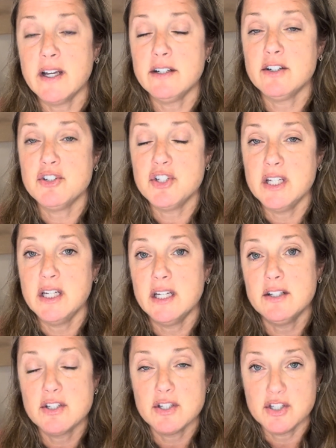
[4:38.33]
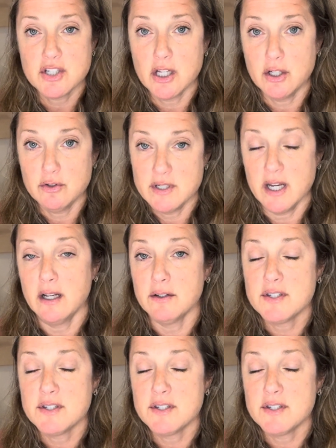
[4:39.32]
energy and to slow down.